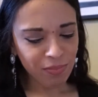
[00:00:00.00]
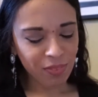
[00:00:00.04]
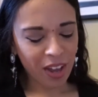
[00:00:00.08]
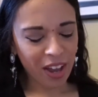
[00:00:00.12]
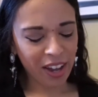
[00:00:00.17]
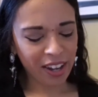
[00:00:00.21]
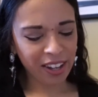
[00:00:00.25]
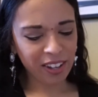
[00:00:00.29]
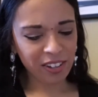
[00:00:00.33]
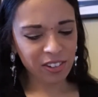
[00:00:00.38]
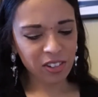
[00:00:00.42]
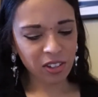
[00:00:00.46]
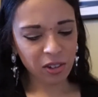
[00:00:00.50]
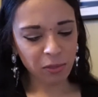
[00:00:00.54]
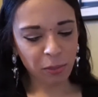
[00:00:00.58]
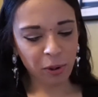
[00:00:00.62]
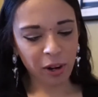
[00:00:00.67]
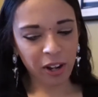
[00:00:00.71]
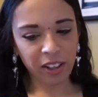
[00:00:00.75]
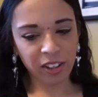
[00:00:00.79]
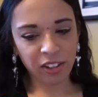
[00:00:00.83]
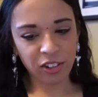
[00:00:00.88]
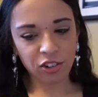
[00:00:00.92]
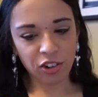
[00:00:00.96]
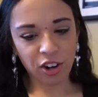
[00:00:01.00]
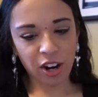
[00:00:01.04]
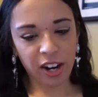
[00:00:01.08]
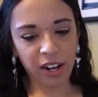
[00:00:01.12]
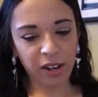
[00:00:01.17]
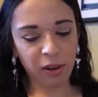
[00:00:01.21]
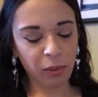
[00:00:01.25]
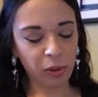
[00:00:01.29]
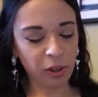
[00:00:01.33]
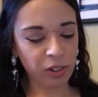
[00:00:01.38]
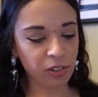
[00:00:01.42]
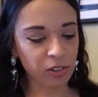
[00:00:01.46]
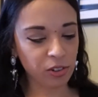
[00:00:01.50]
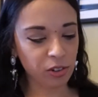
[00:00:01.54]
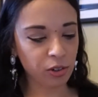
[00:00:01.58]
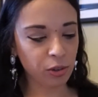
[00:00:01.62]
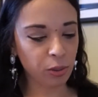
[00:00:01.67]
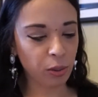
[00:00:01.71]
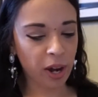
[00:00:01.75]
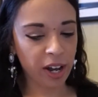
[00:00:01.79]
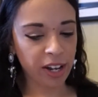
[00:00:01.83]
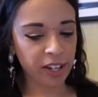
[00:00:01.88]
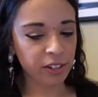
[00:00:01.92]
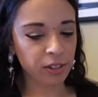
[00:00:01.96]
I guess I'll probably try it once or
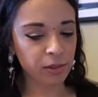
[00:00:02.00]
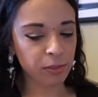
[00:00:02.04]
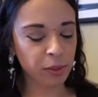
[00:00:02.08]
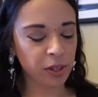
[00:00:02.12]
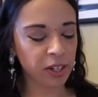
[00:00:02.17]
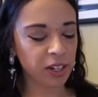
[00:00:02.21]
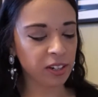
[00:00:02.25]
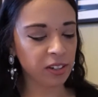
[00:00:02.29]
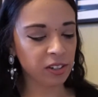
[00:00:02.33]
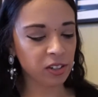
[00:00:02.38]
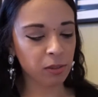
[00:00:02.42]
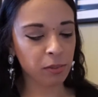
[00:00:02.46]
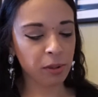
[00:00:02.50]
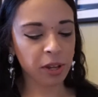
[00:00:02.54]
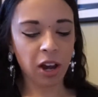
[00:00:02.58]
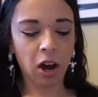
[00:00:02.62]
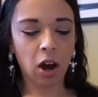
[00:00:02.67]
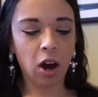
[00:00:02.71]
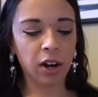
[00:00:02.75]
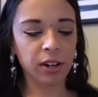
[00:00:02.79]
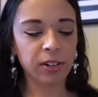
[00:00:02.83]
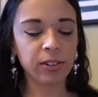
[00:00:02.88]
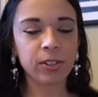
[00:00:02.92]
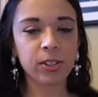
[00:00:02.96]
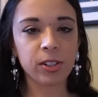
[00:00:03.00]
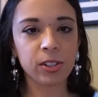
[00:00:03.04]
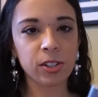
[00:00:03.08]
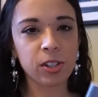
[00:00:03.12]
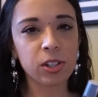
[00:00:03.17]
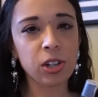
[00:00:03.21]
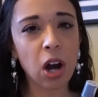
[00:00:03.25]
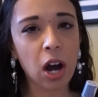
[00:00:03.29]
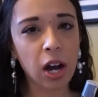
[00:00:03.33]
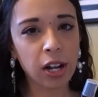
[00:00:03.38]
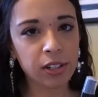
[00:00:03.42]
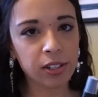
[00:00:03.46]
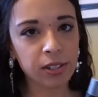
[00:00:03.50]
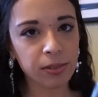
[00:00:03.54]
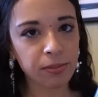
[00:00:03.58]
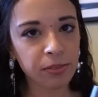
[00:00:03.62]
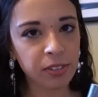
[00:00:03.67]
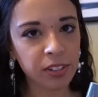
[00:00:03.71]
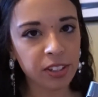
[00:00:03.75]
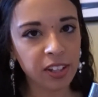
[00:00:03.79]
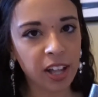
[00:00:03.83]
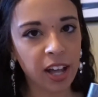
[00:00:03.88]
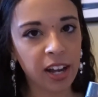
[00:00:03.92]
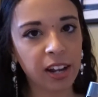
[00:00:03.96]
twice, but to be honest, it's not
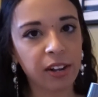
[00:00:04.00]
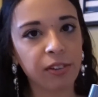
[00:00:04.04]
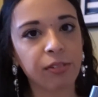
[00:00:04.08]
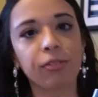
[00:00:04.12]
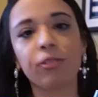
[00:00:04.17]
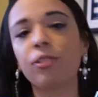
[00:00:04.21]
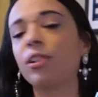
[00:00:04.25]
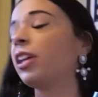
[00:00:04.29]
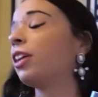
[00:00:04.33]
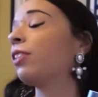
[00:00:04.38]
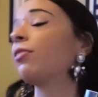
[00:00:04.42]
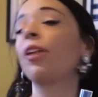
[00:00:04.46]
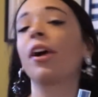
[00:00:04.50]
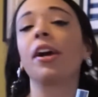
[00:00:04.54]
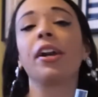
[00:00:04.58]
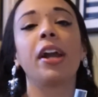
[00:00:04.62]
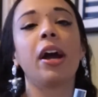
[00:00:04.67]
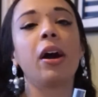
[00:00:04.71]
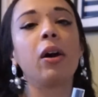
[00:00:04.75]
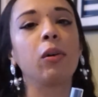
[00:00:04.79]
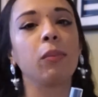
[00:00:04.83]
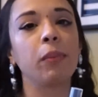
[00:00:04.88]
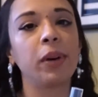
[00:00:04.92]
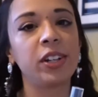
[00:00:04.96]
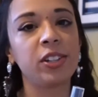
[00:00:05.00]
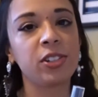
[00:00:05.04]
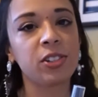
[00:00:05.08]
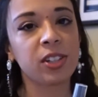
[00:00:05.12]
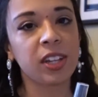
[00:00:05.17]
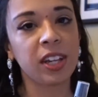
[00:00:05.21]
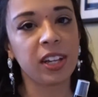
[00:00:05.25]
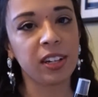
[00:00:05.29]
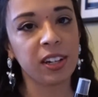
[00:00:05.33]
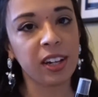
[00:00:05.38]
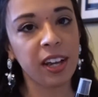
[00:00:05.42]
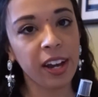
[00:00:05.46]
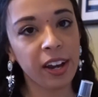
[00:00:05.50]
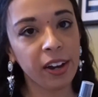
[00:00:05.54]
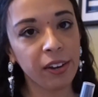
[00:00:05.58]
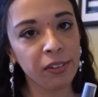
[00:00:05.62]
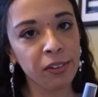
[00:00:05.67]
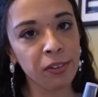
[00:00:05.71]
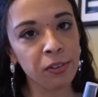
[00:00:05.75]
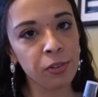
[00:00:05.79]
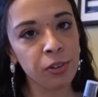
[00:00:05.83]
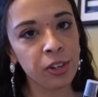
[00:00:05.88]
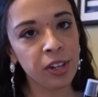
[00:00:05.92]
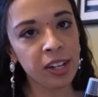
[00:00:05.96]
something that I need right now in my skincare
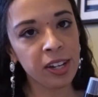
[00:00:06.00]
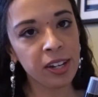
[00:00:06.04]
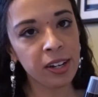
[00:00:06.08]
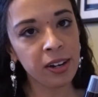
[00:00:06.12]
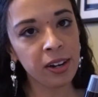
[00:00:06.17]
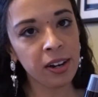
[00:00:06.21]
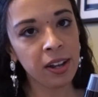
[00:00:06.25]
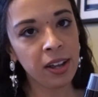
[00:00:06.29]
routine.